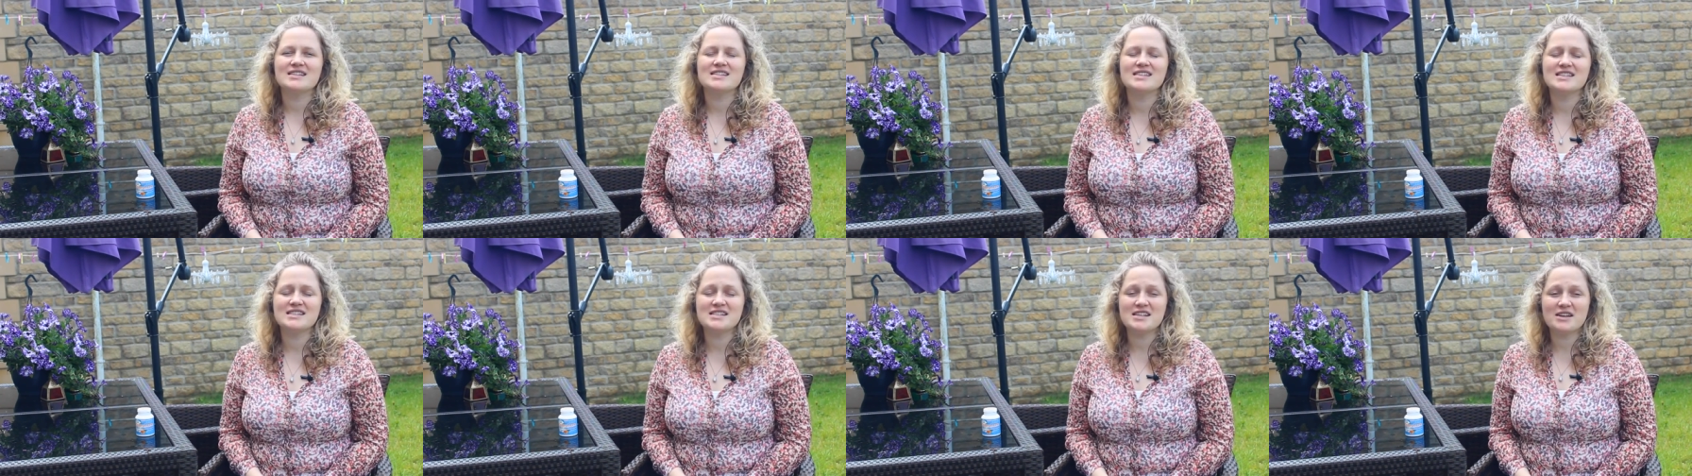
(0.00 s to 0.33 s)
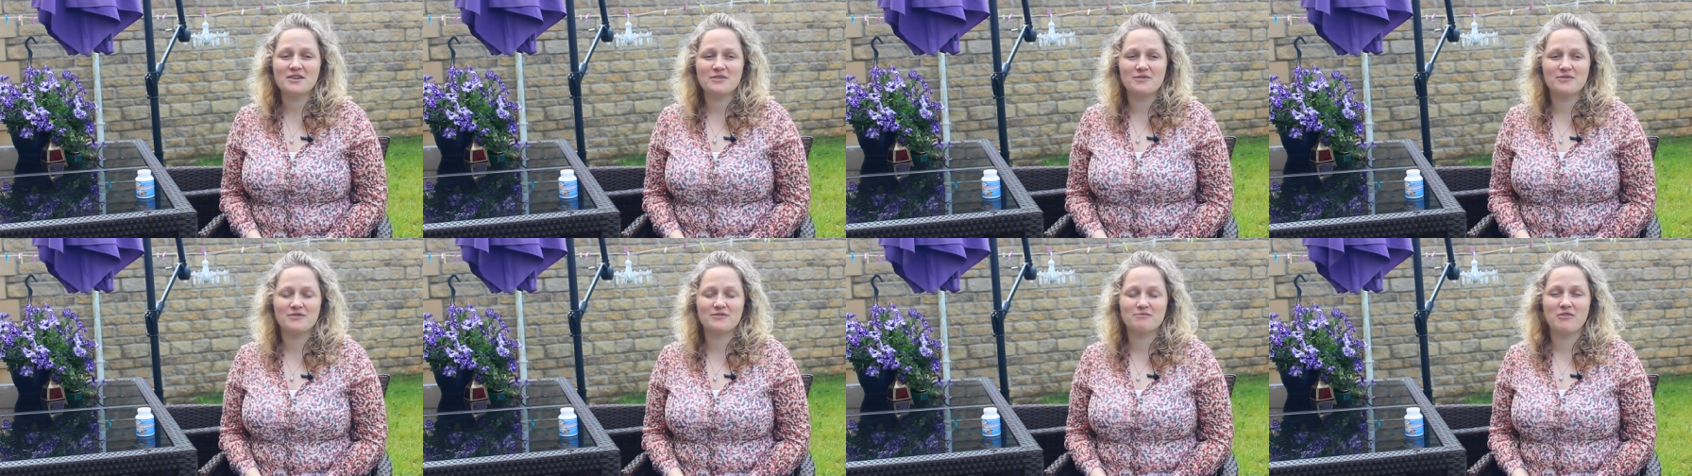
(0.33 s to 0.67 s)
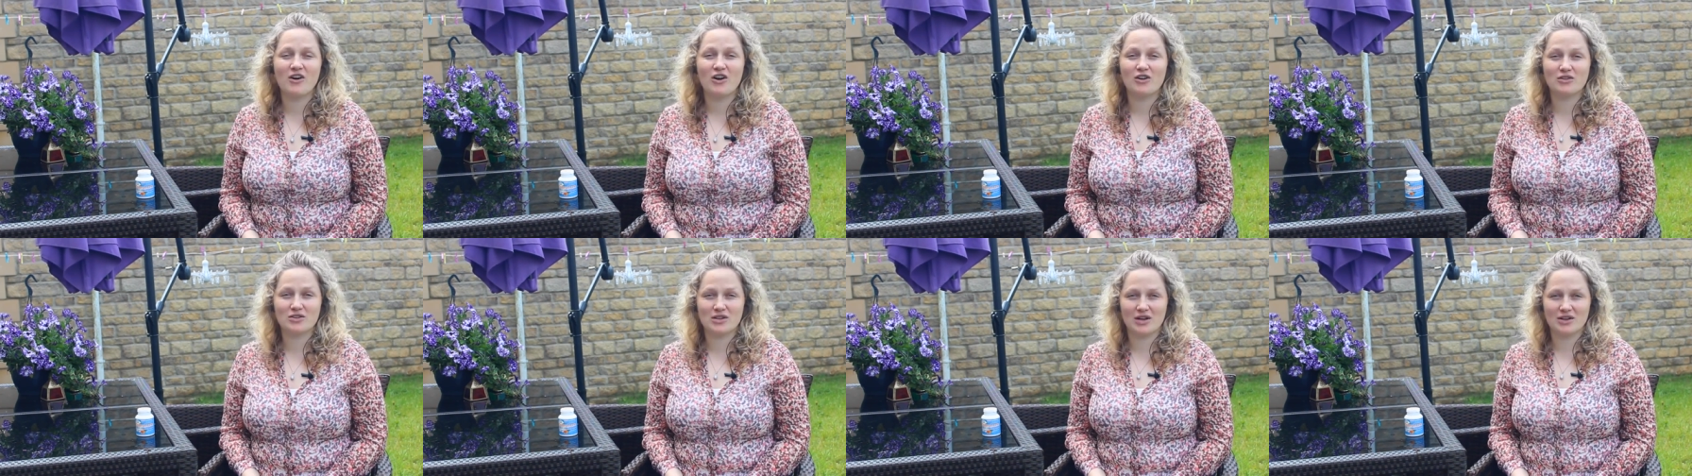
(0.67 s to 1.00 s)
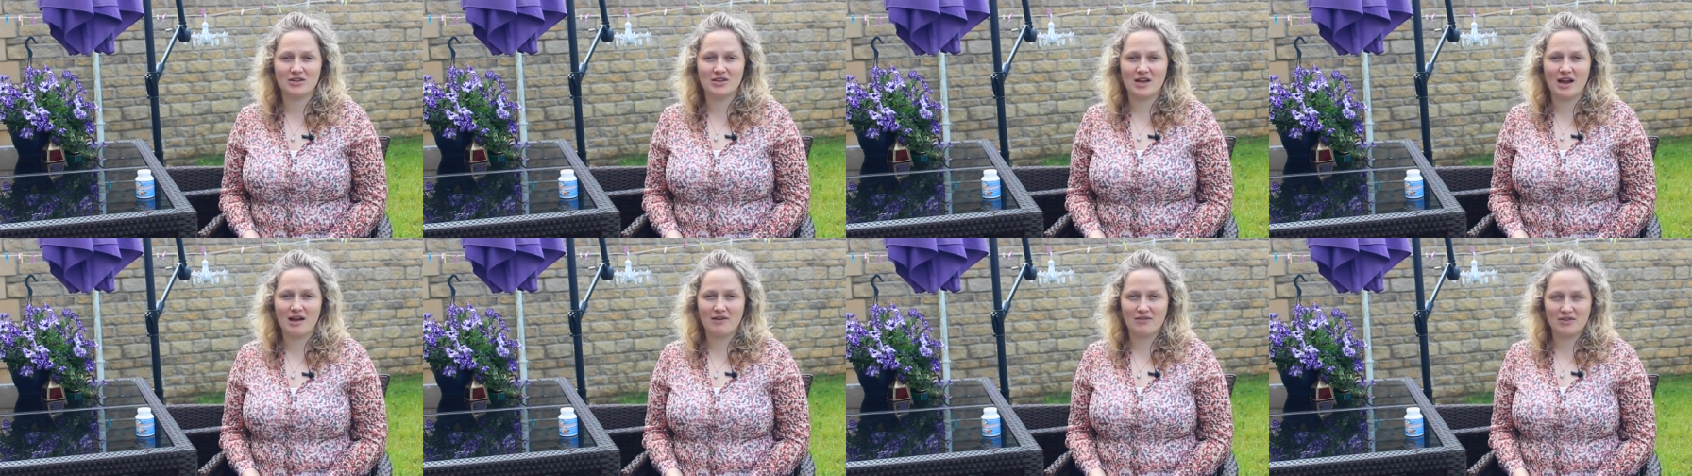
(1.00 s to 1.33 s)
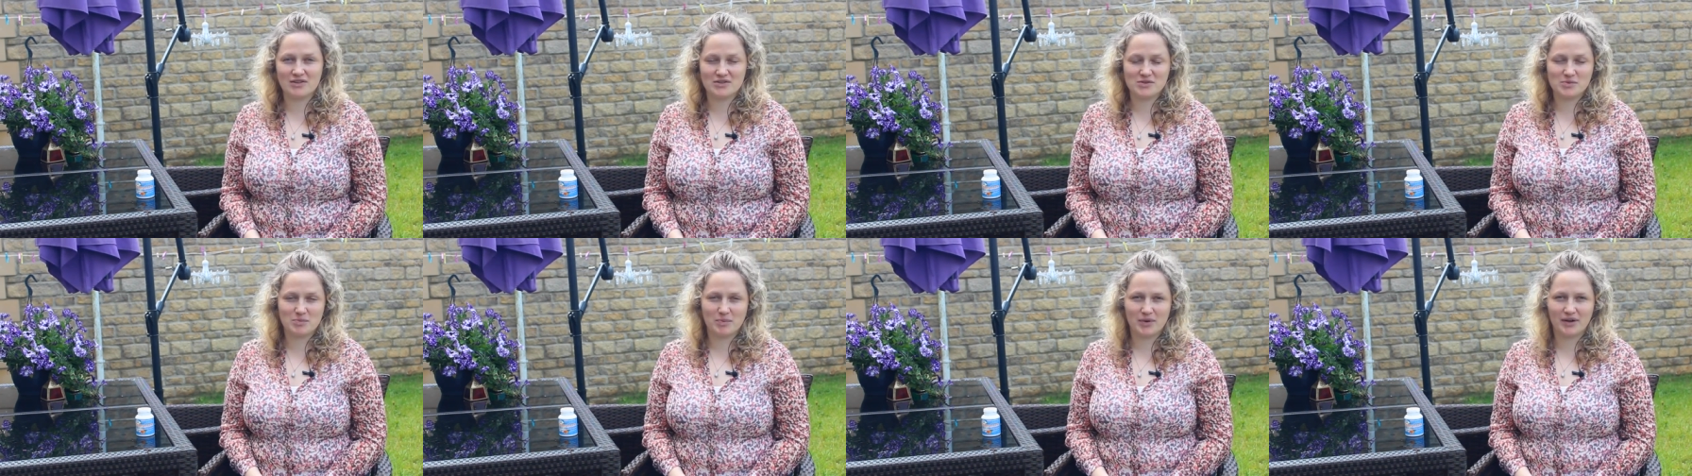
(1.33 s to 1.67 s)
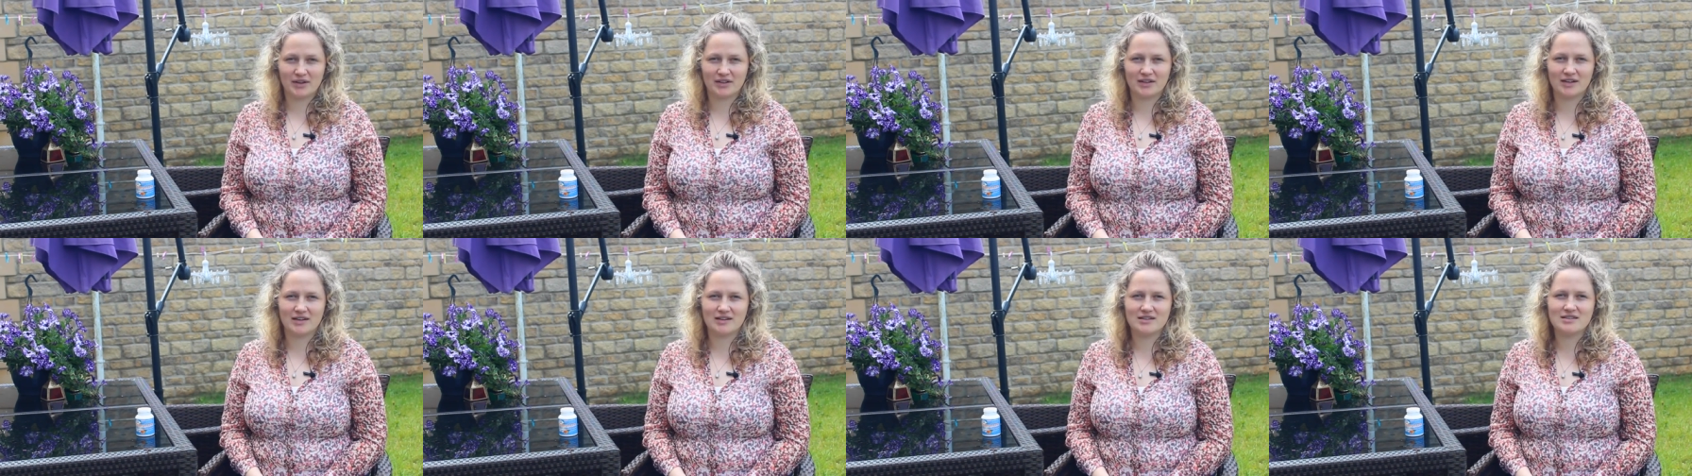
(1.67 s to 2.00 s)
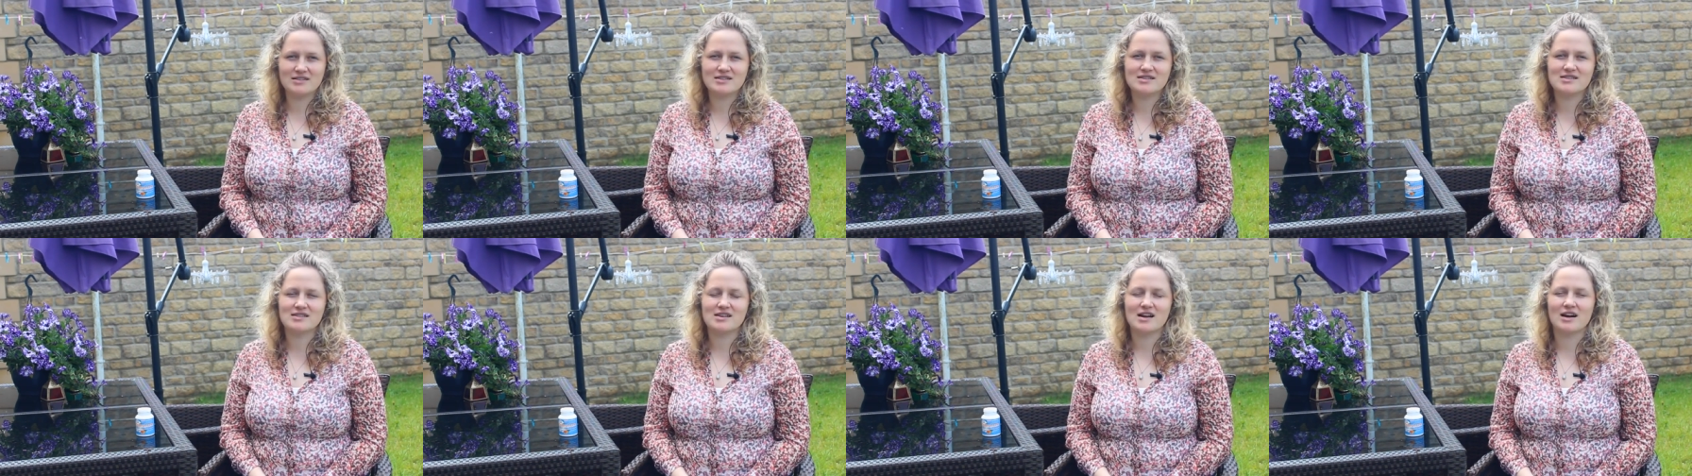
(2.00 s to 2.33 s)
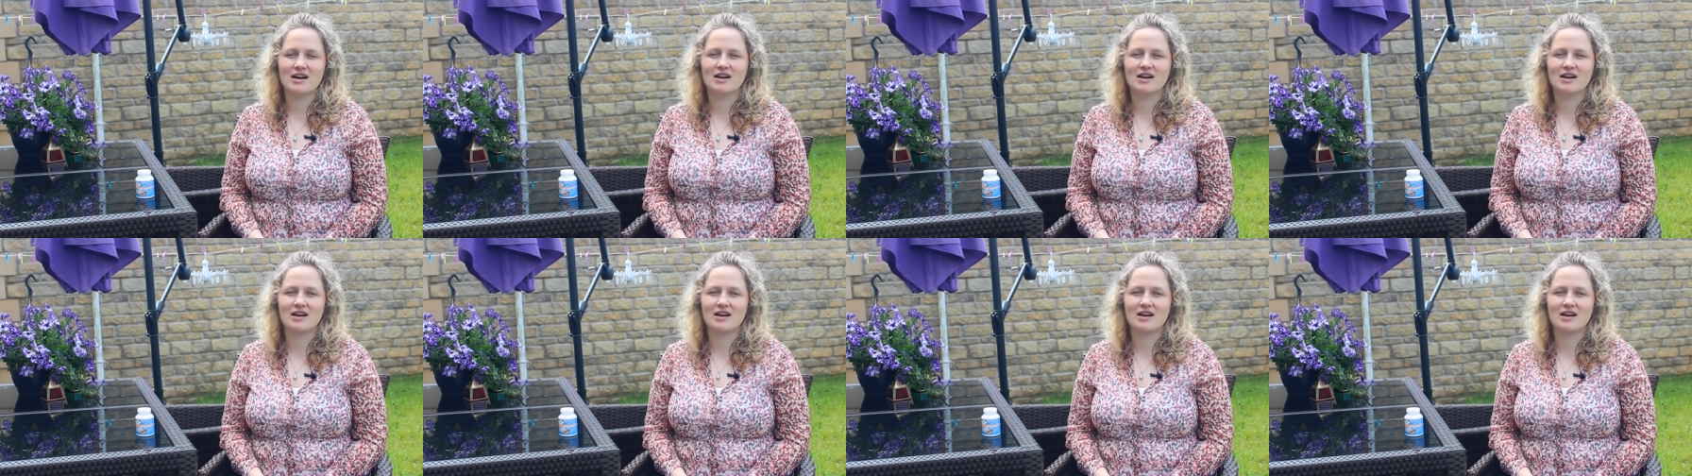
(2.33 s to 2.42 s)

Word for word: Since I found out I was pregnant,